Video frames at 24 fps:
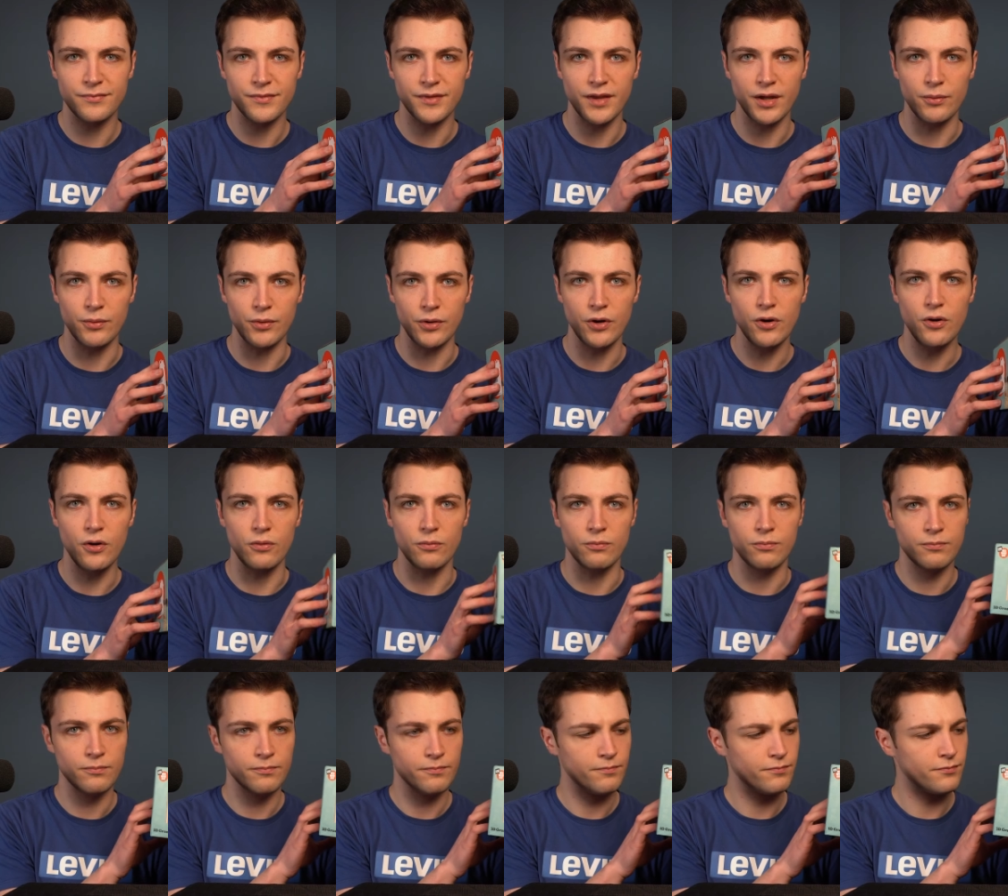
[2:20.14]
There we go.
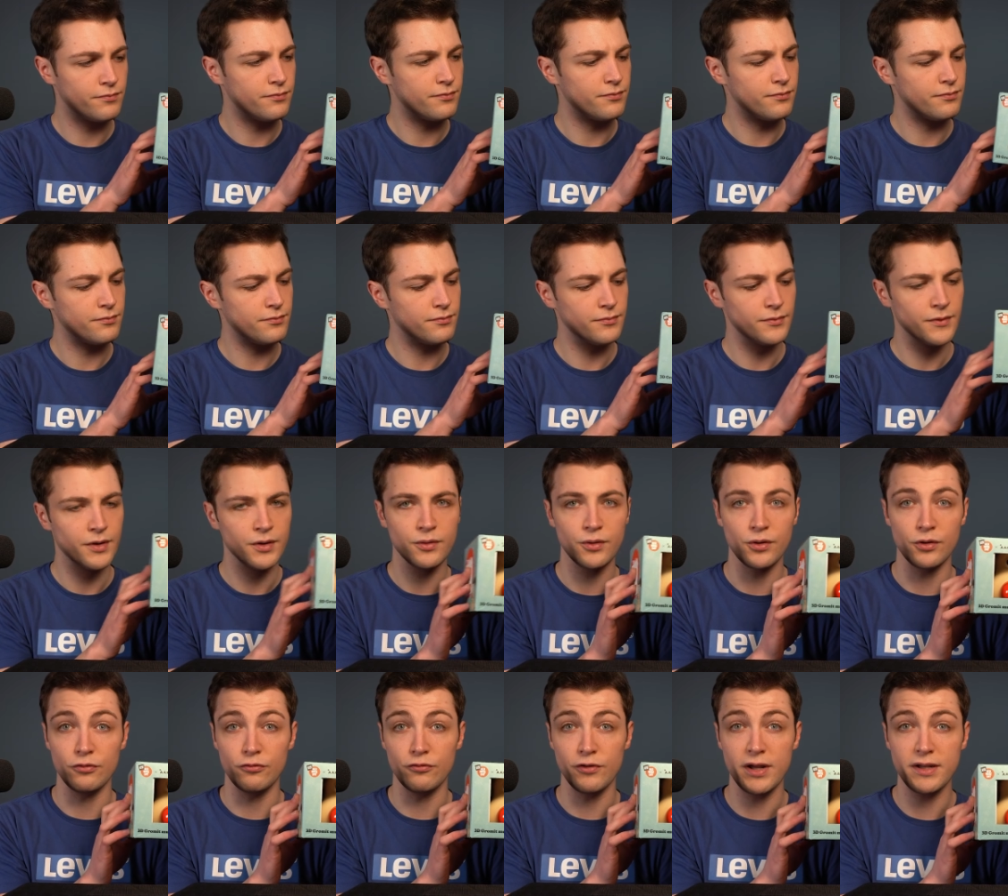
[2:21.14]

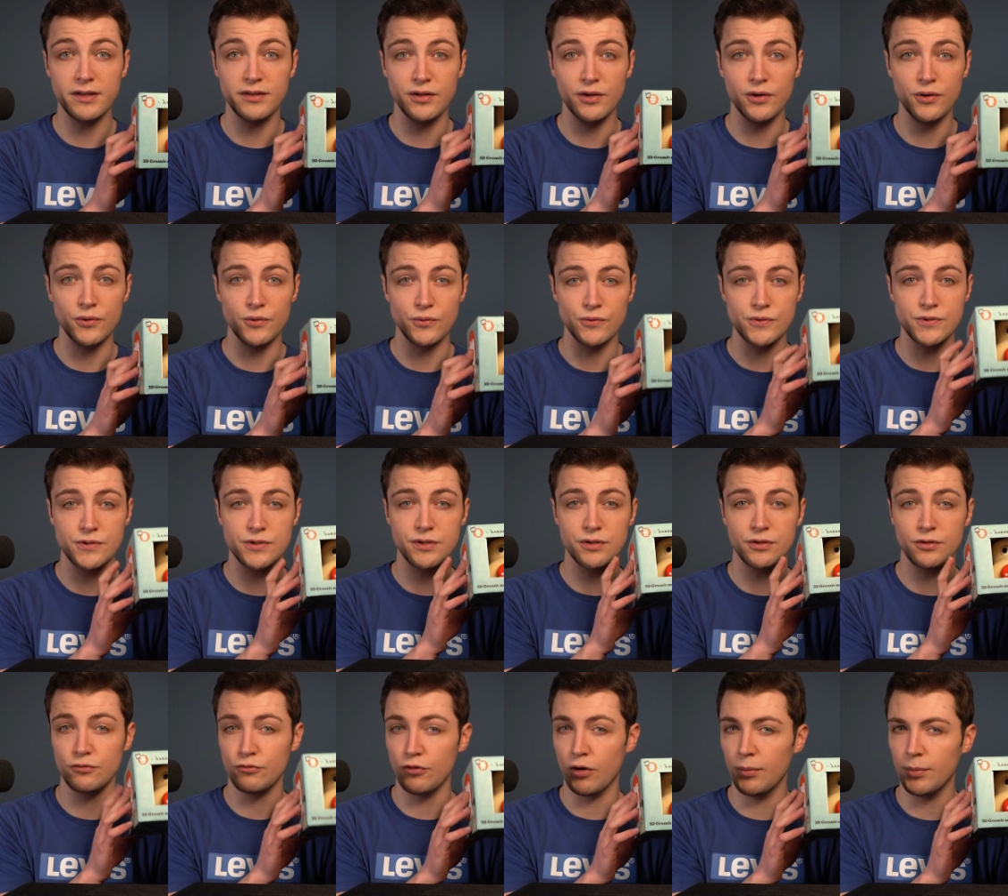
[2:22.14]
Got a red-nosed
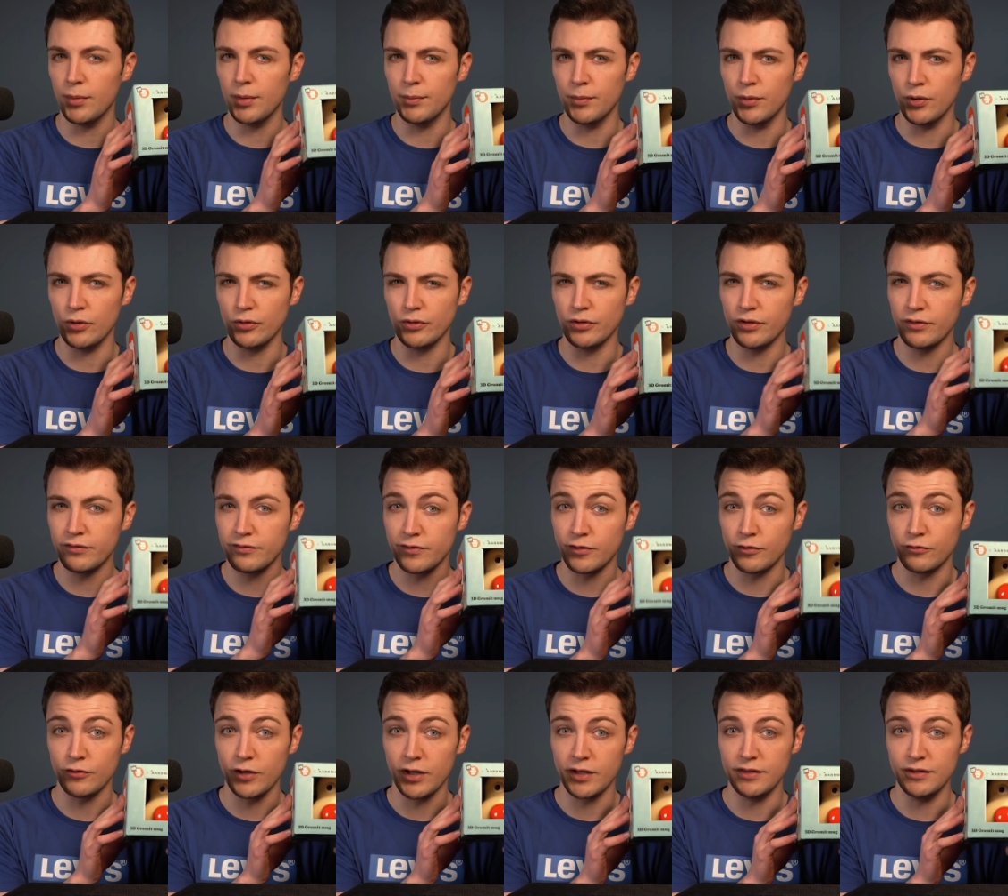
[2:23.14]
grommet mug for
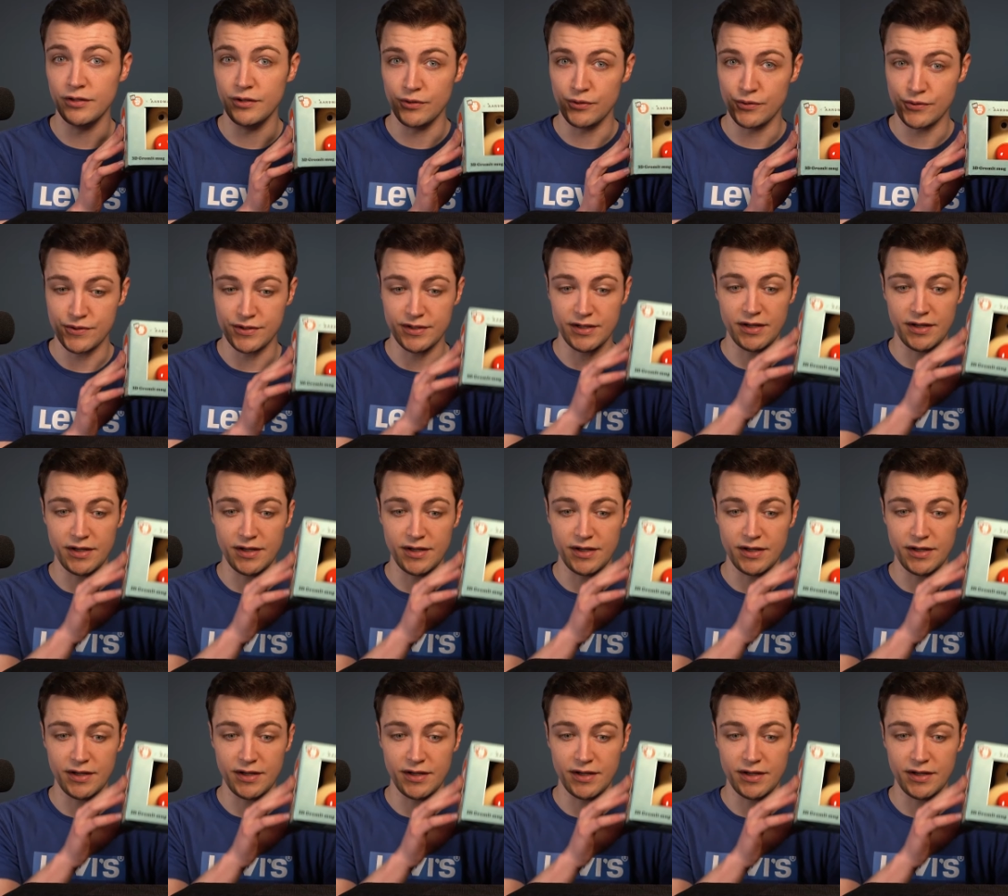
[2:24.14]
Red Nose